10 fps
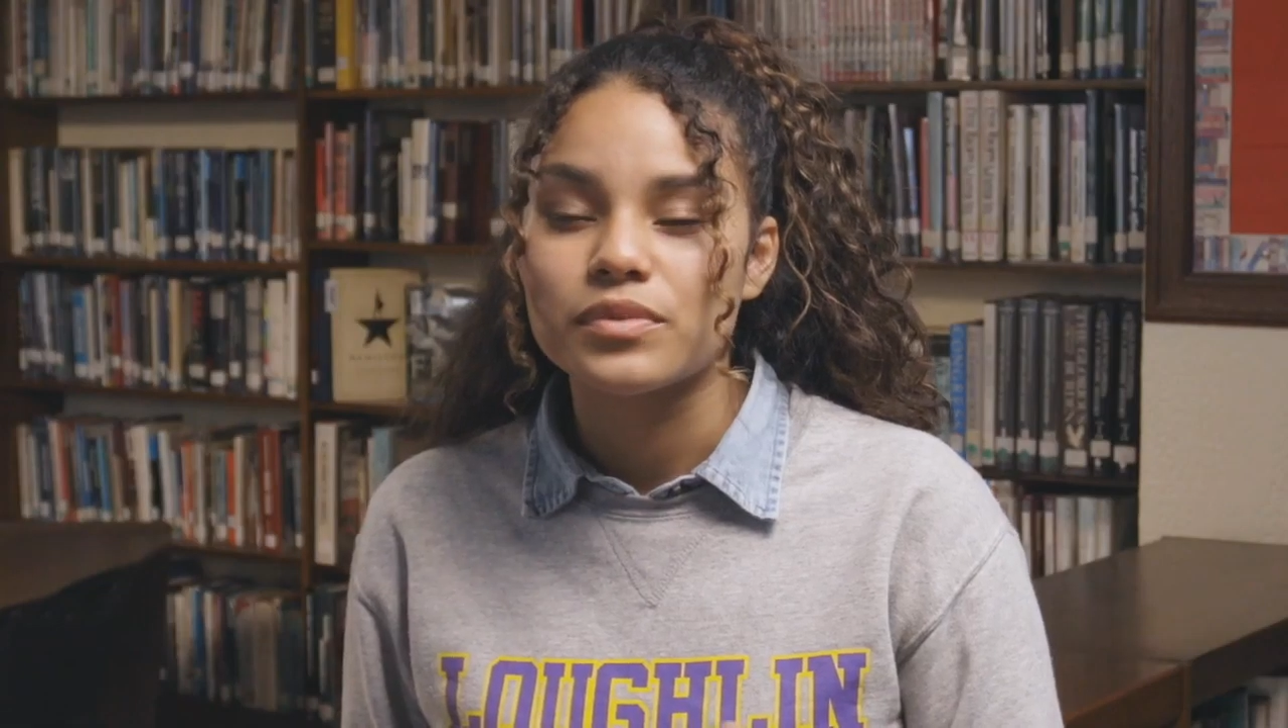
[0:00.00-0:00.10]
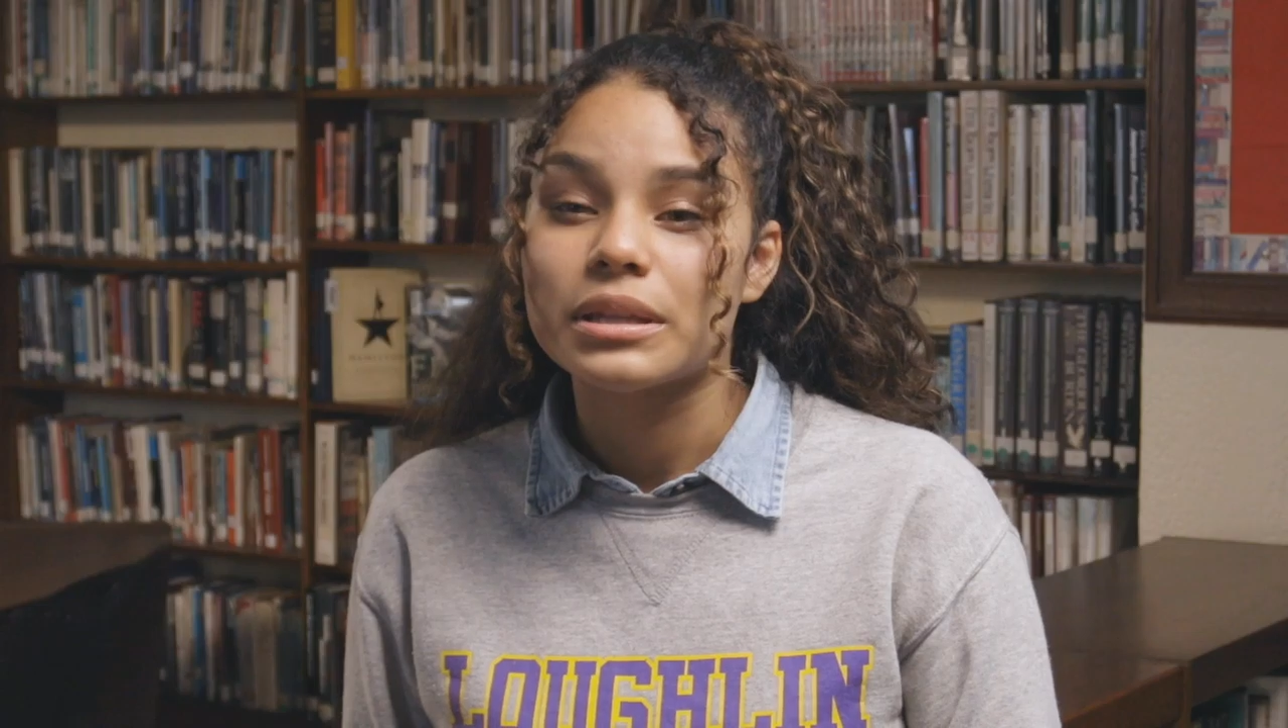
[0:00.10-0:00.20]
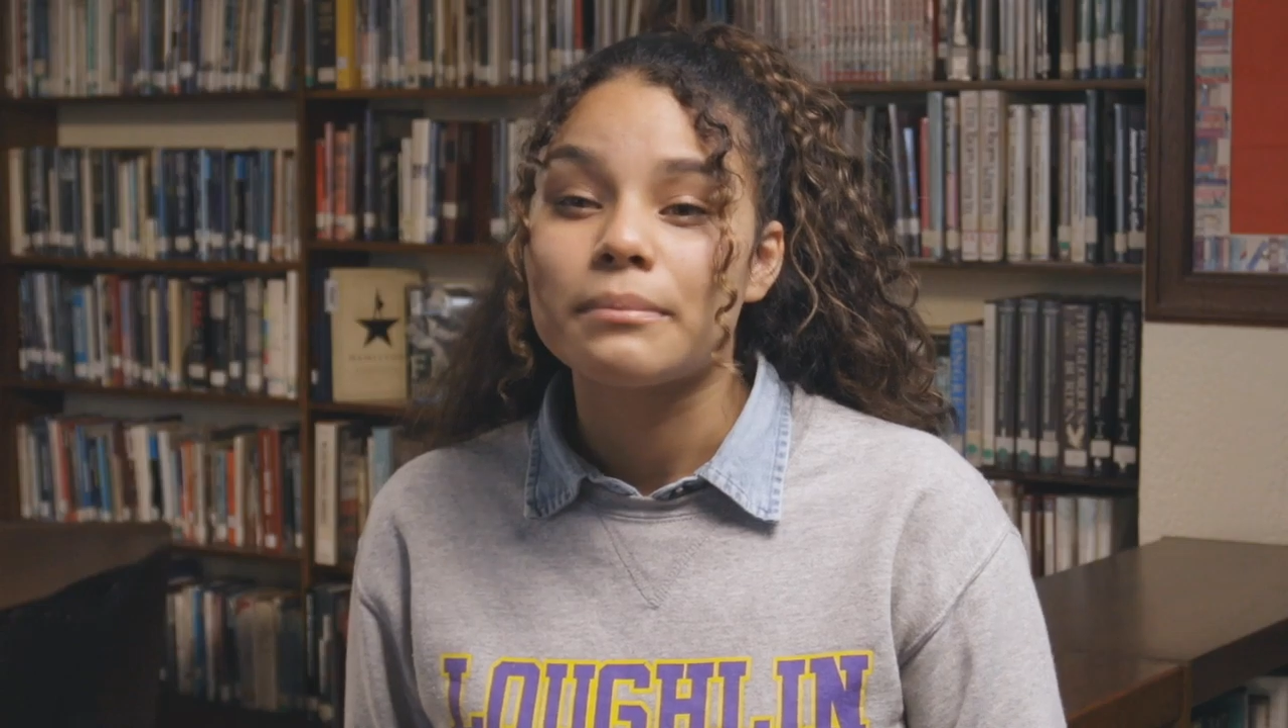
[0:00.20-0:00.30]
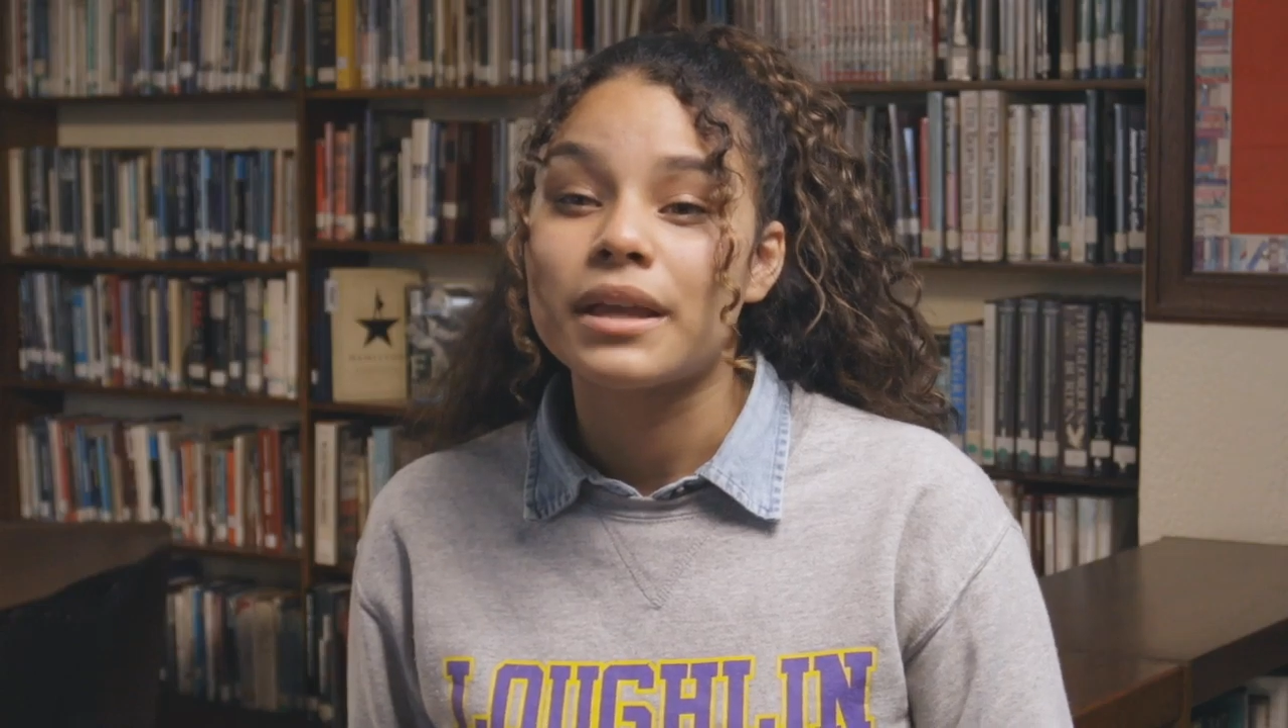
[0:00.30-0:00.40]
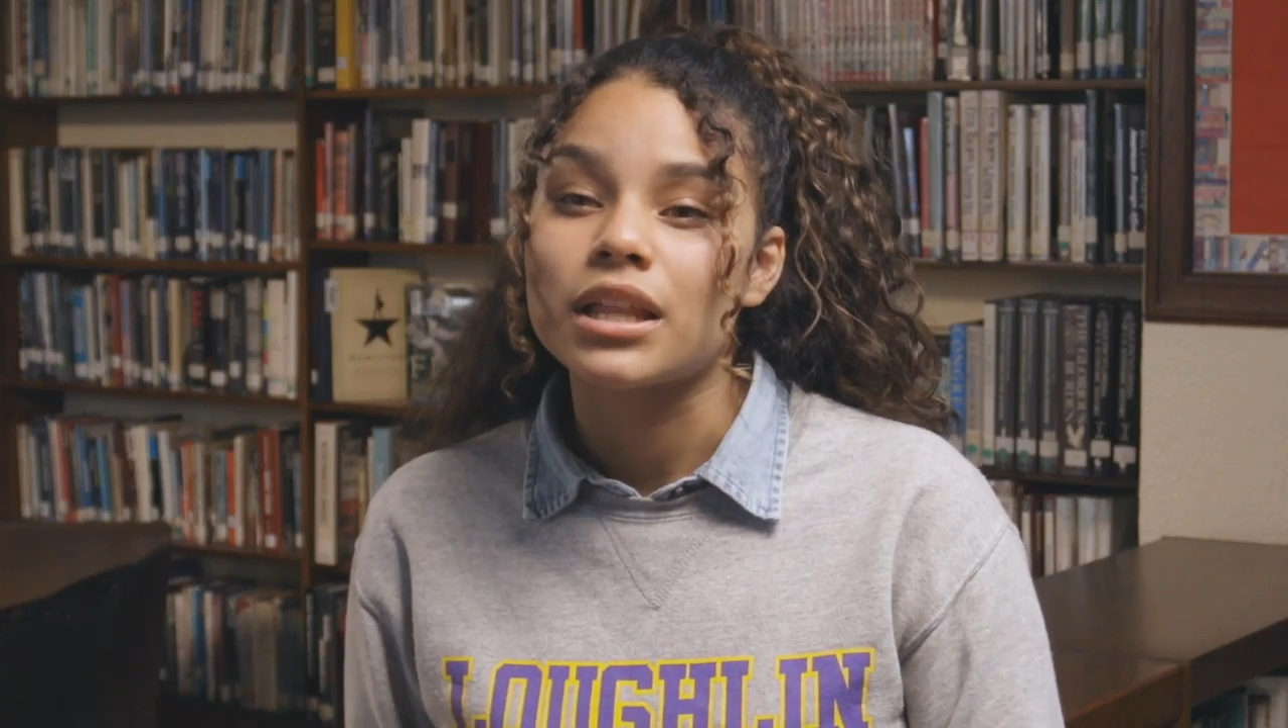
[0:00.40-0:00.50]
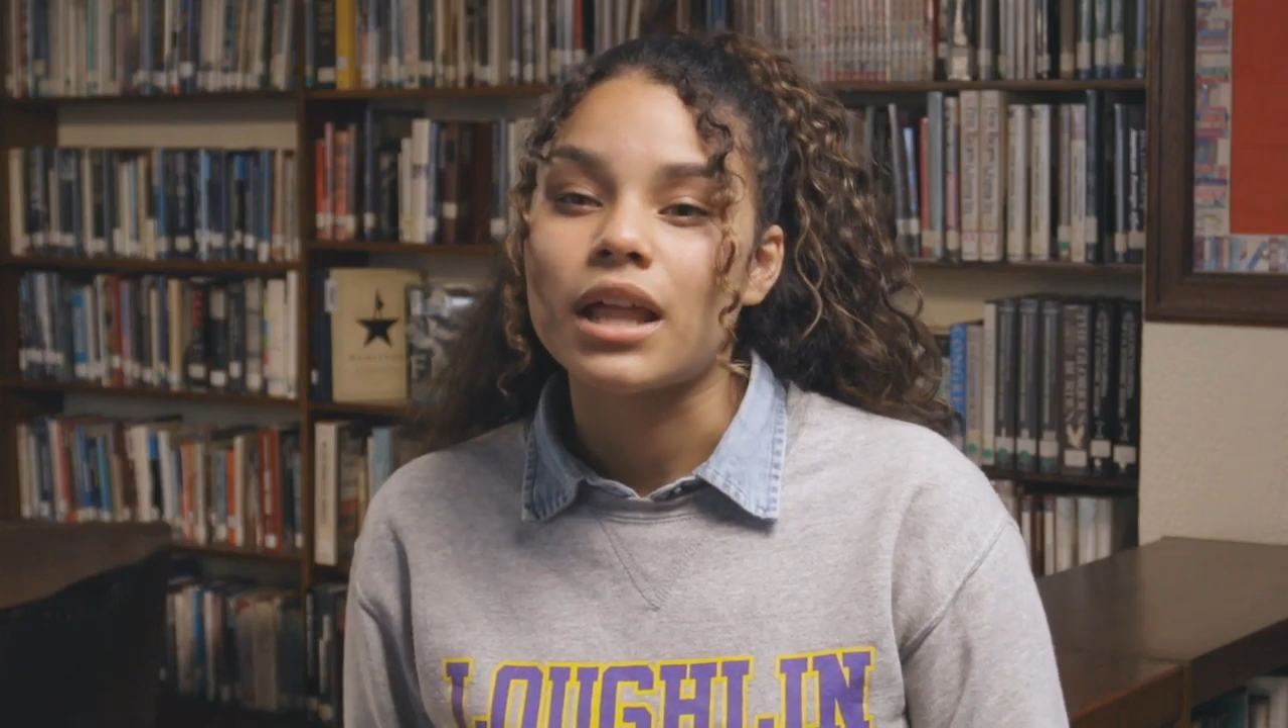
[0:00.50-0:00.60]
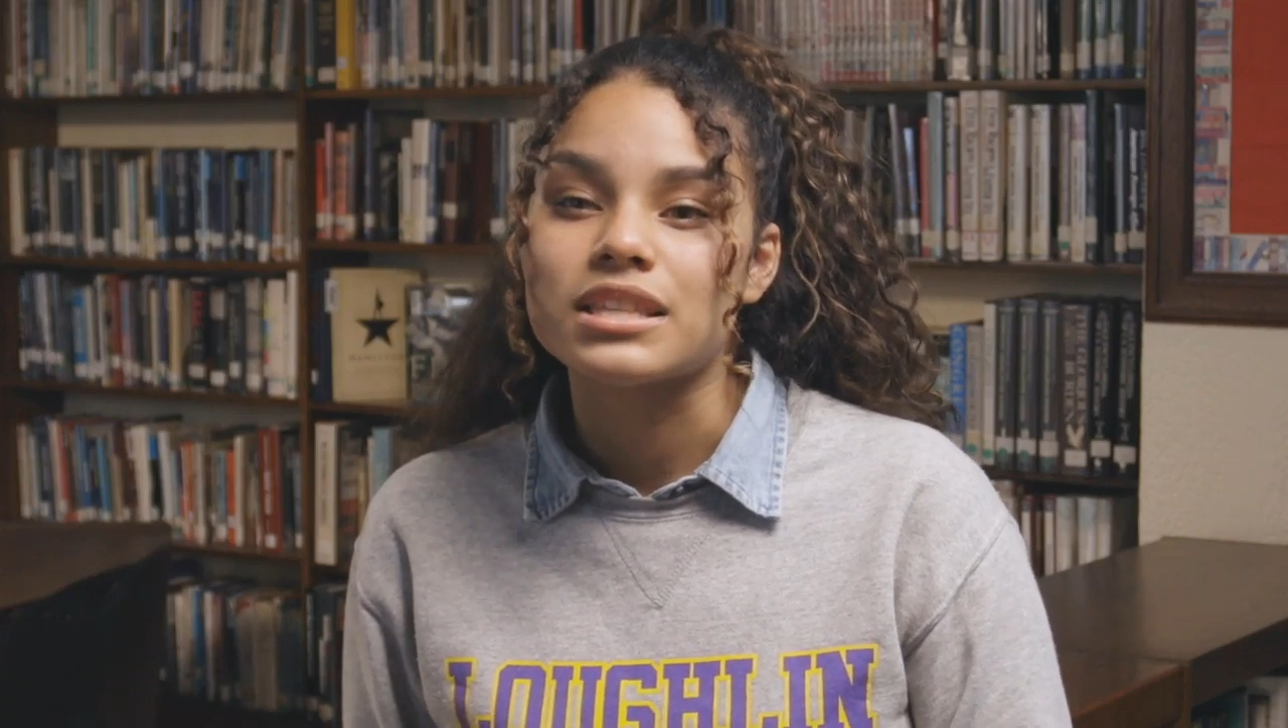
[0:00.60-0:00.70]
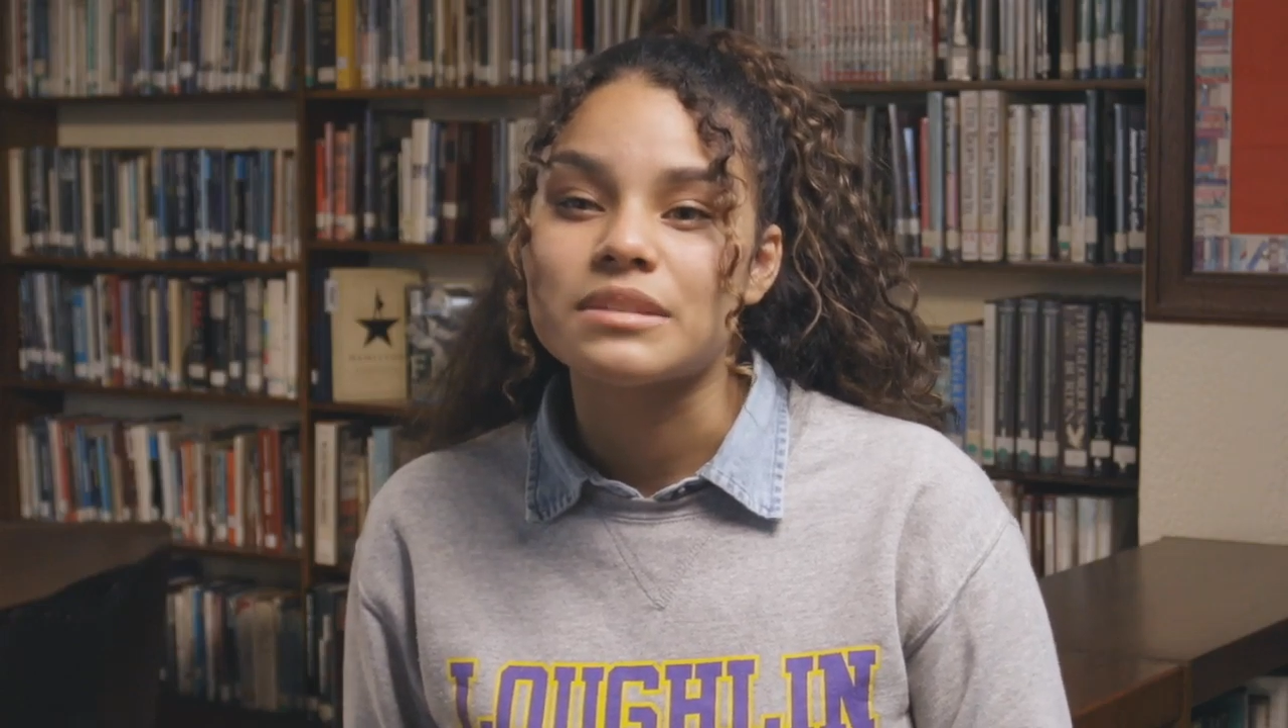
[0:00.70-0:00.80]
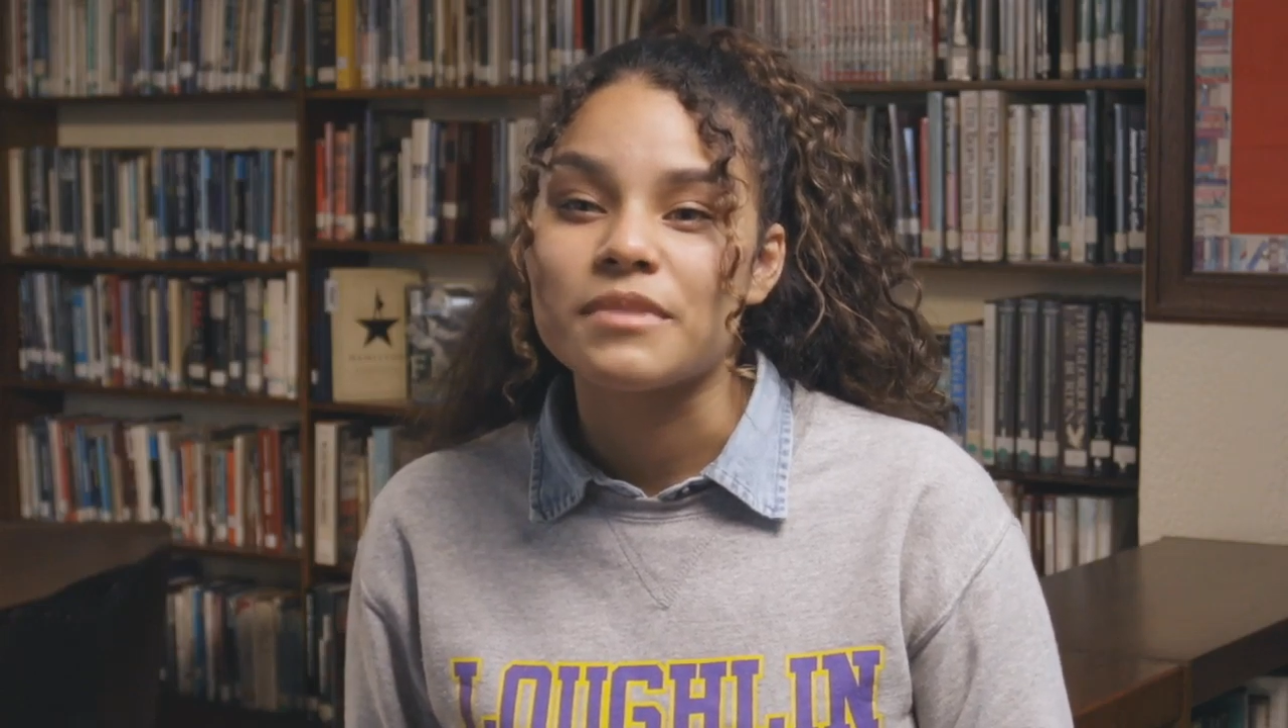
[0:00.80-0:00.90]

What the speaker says: really mean a lot to